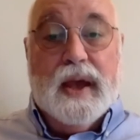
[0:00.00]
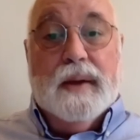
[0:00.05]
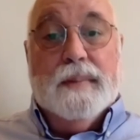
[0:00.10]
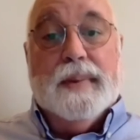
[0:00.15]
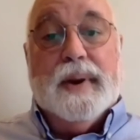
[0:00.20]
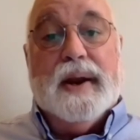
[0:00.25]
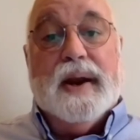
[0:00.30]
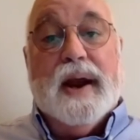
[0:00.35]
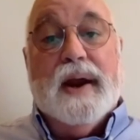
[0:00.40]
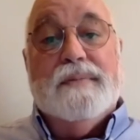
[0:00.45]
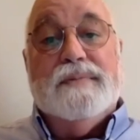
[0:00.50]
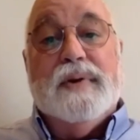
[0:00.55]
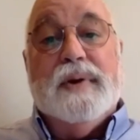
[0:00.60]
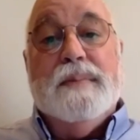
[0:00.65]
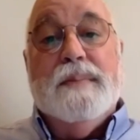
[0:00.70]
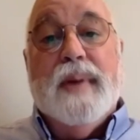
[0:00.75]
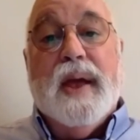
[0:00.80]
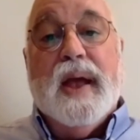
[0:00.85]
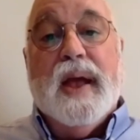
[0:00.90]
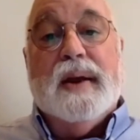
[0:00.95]
But
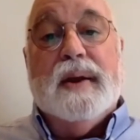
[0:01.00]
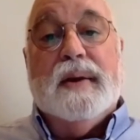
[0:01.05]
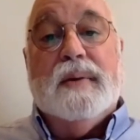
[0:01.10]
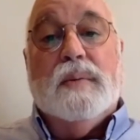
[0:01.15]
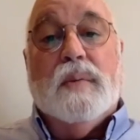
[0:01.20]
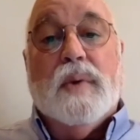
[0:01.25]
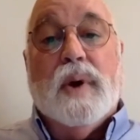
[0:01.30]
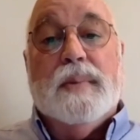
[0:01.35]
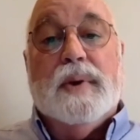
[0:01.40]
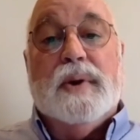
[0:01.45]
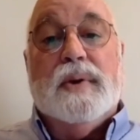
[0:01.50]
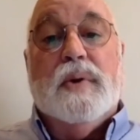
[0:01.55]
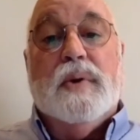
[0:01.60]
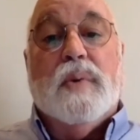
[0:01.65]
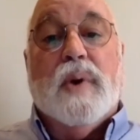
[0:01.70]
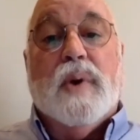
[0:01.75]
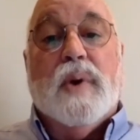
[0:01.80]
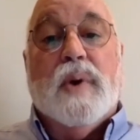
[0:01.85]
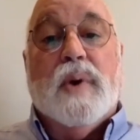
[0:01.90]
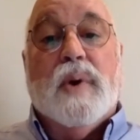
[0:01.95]
every man and woman who
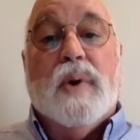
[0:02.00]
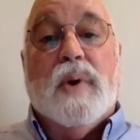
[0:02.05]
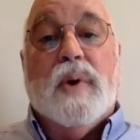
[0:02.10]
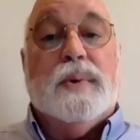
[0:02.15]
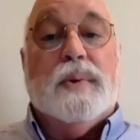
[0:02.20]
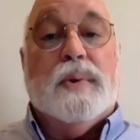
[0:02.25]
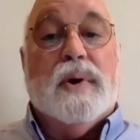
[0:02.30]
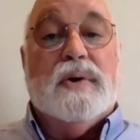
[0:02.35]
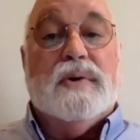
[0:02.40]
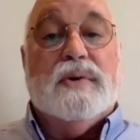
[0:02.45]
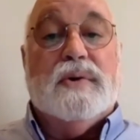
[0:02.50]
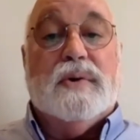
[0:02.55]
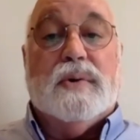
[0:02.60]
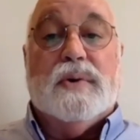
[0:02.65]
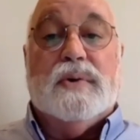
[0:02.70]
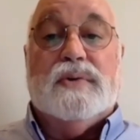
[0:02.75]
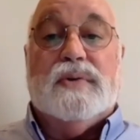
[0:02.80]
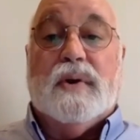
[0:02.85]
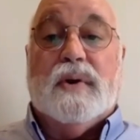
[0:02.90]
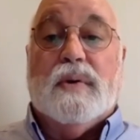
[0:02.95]
walks through our
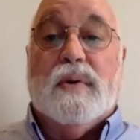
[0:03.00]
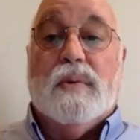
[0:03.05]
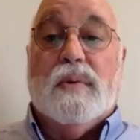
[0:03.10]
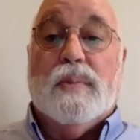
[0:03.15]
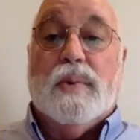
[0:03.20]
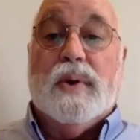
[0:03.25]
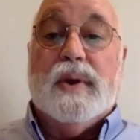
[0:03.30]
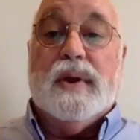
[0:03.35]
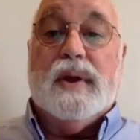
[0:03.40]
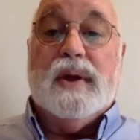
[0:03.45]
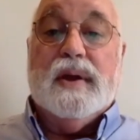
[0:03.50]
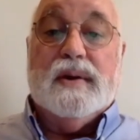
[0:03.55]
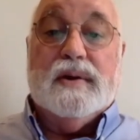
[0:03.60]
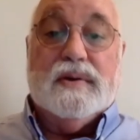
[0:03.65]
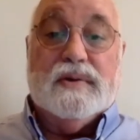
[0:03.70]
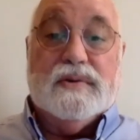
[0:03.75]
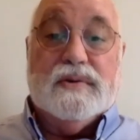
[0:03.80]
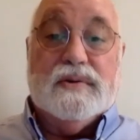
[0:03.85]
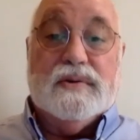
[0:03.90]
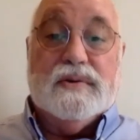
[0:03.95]
doors at Homeboy
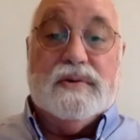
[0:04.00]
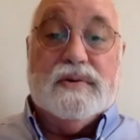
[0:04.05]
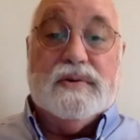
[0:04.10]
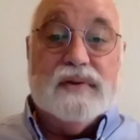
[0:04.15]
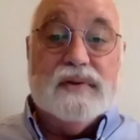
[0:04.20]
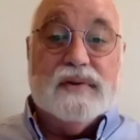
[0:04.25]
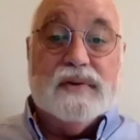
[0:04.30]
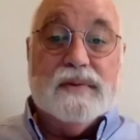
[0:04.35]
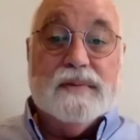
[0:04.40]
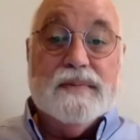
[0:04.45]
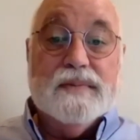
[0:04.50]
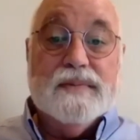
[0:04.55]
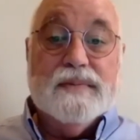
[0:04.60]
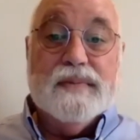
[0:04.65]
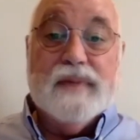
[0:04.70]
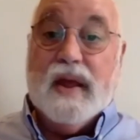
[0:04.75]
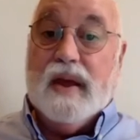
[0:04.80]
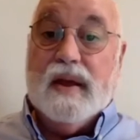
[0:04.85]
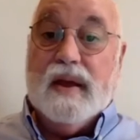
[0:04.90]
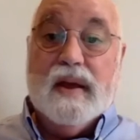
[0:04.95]
Industries
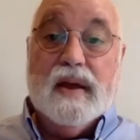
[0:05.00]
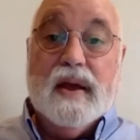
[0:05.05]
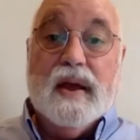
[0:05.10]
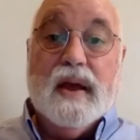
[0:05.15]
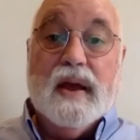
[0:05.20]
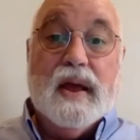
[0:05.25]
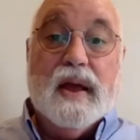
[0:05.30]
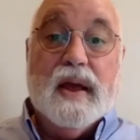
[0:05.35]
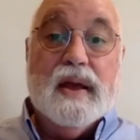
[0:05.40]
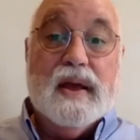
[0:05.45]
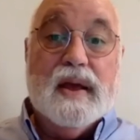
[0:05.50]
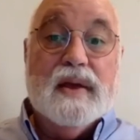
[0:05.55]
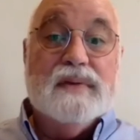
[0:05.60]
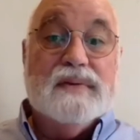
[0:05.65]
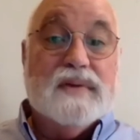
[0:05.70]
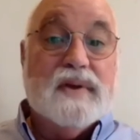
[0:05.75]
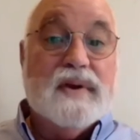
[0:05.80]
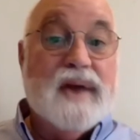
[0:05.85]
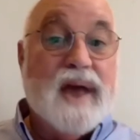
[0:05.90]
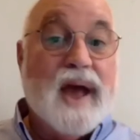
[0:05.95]
is
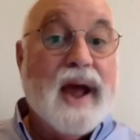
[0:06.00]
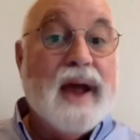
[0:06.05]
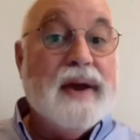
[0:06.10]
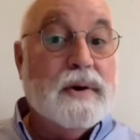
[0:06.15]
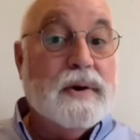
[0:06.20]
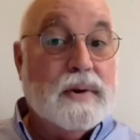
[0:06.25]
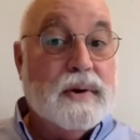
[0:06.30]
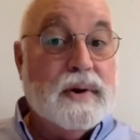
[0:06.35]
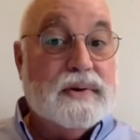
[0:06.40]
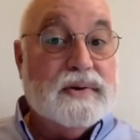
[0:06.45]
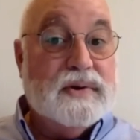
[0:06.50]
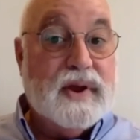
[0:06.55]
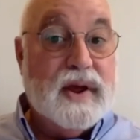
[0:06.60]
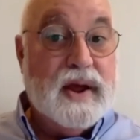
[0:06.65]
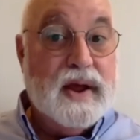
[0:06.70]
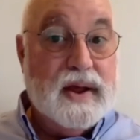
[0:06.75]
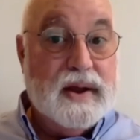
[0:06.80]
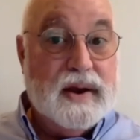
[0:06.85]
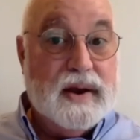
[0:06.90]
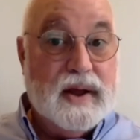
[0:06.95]
a 9 or a
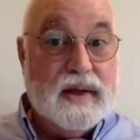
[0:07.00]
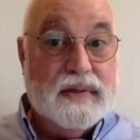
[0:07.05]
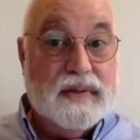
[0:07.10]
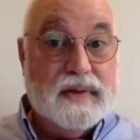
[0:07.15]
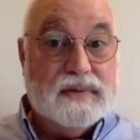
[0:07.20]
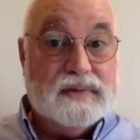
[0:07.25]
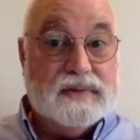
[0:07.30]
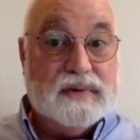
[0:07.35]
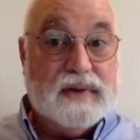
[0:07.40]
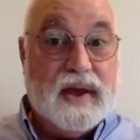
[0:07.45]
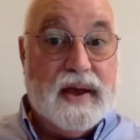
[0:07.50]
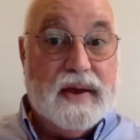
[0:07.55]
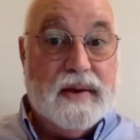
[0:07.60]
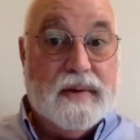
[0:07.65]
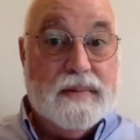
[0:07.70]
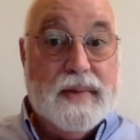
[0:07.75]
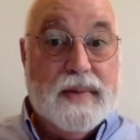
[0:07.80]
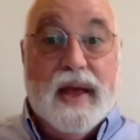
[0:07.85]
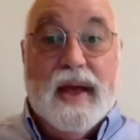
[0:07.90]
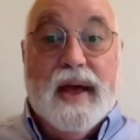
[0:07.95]
10 on this
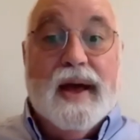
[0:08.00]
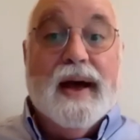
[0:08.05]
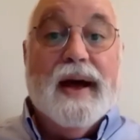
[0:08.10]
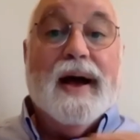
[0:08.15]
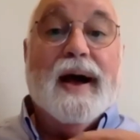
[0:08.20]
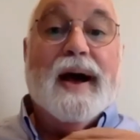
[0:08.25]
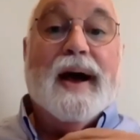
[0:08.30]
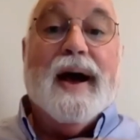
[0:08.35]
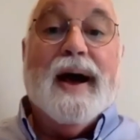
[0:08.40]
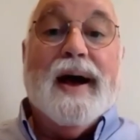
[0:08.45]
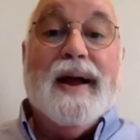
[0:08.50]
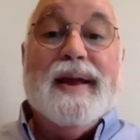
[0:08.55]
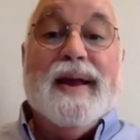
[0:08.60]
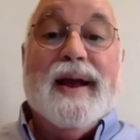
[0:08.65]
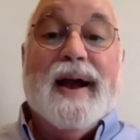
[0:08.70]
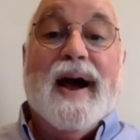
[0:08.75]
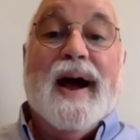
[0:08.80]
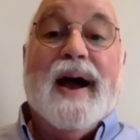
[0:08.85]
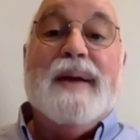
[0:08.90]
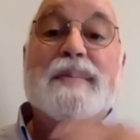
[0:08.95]
scale.
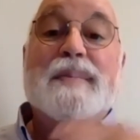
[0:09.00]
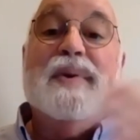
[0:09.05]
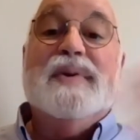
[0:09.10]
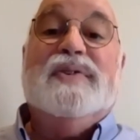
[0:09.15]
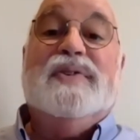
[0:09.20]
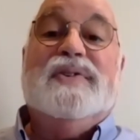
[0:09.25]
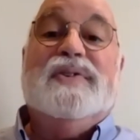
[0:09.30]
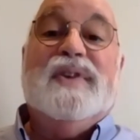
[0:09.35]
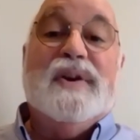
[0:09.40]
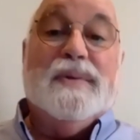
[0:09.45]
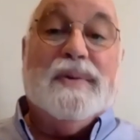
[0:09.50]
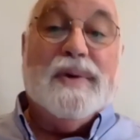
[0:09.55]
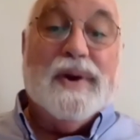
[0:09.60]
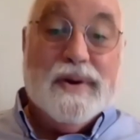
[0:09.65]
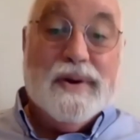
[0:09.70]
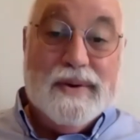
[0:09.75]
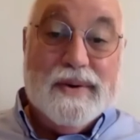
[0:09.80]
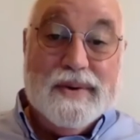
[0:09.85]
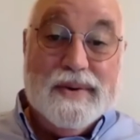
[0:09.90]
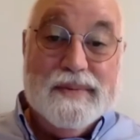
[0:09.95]
I'm a
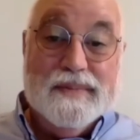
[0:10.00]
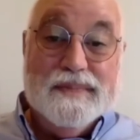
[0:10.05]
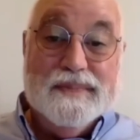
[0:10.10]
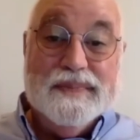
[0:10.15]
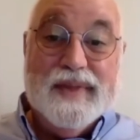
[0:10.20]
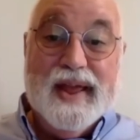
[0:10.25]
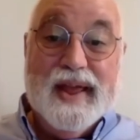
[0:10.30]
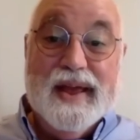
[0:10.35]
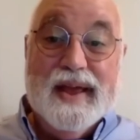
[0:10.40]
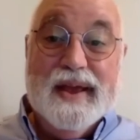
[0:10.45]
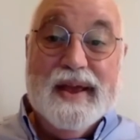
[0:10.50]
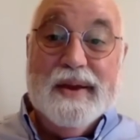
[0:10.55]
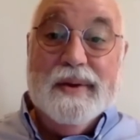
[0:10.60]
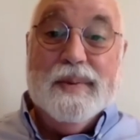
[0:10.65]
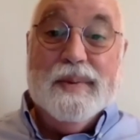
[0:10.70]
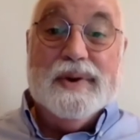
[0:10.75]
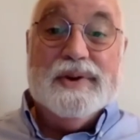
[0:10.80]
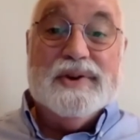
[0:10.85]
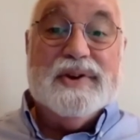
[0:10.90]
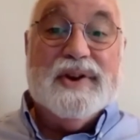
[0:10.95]
0,
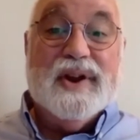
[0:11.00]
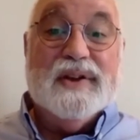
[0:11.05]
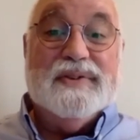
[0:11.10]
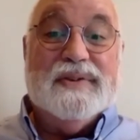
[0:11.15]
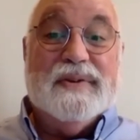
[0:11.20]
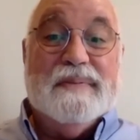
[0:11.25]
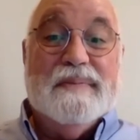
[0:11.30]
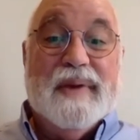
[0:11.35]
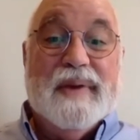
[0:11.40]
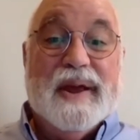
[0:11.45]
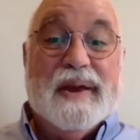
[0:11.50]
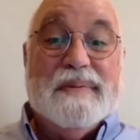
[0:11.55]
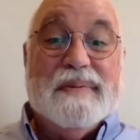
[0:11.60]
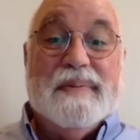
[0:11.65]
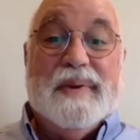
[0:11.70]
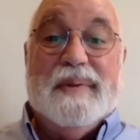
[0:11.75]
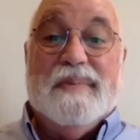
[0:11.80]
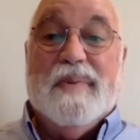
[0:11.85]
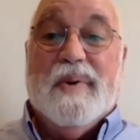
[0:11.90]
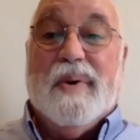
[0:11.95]
which doesn't make
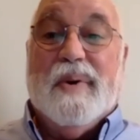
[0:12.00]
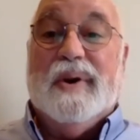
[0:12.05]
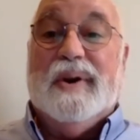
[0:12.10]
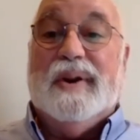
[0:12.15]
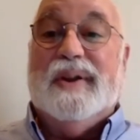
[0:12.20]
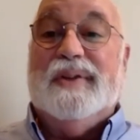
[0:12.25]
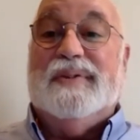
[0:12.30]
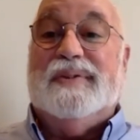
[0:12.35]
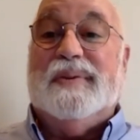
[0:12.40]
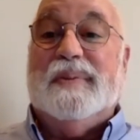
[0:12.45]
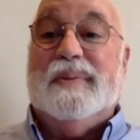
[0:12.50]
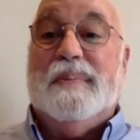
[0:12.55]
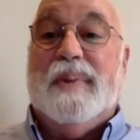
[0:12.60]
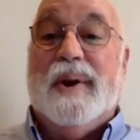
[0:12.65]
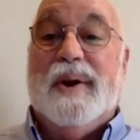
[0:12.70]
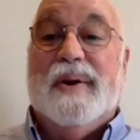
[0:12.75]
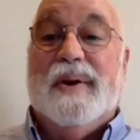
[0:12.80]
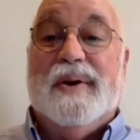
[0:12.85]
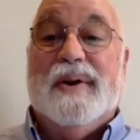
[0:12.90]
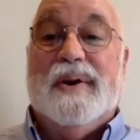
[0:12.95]
me morally
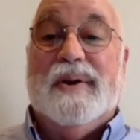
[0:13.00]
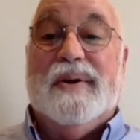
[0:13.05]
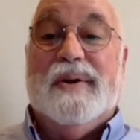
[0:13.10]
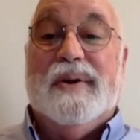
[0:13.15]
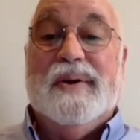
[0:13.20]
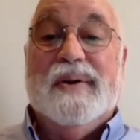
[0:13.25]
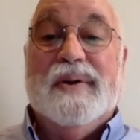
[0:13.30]
superior